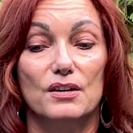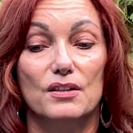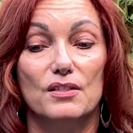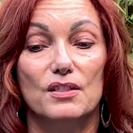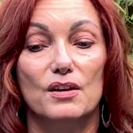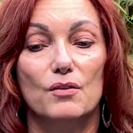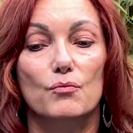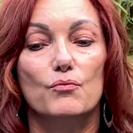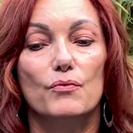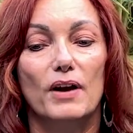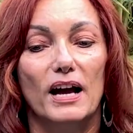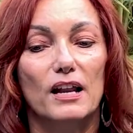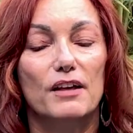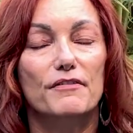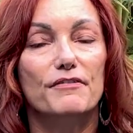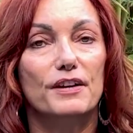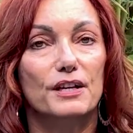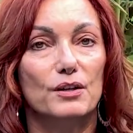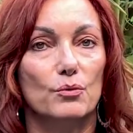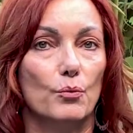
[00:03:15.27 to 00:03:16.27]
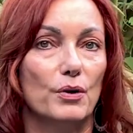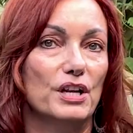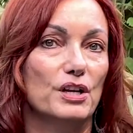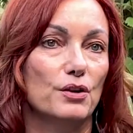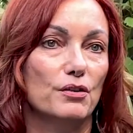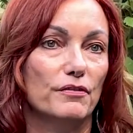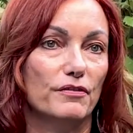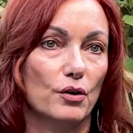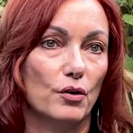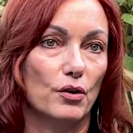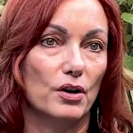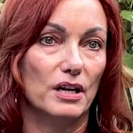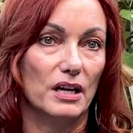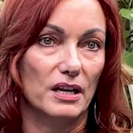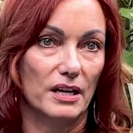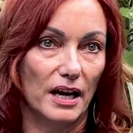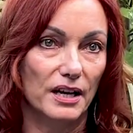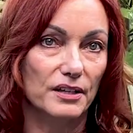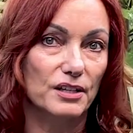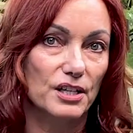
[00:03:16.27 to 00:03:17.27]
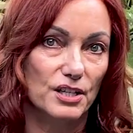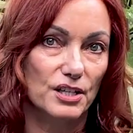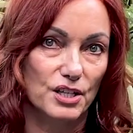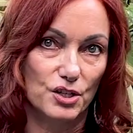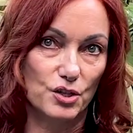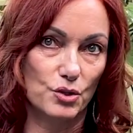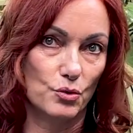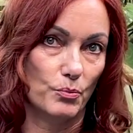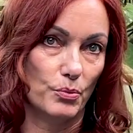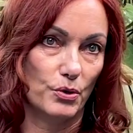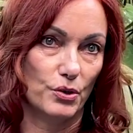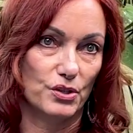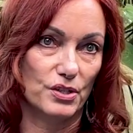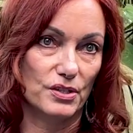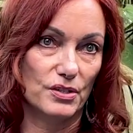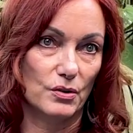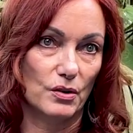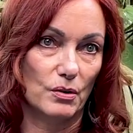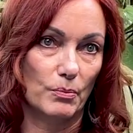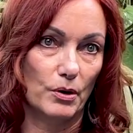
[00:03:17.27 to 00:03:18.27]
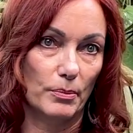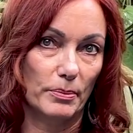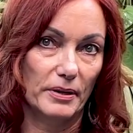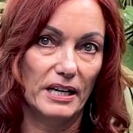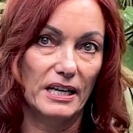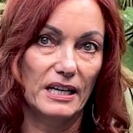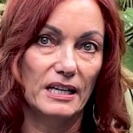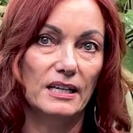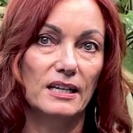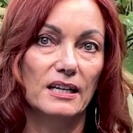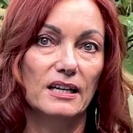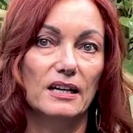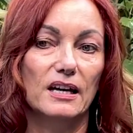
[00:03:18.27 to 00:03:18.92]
they're relevant when you've got an unconditional purchase on a property